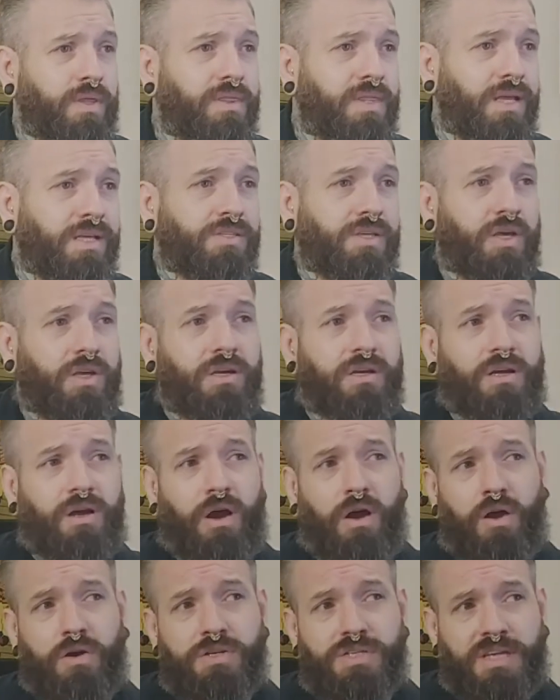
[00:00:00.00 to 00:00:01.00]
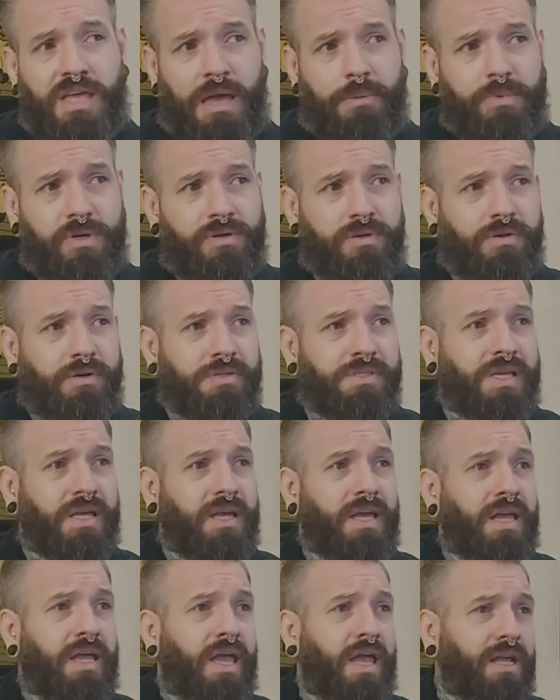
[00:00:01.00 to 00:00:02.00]
like harsh chemicals
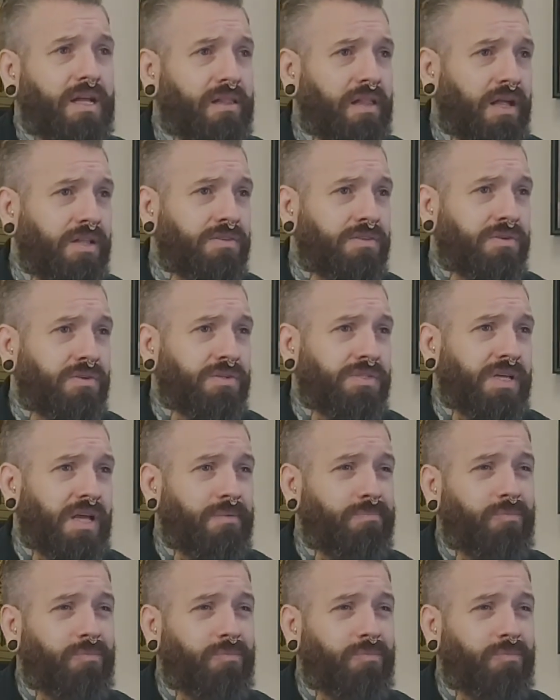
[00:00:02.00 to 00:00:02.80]
and cleansers that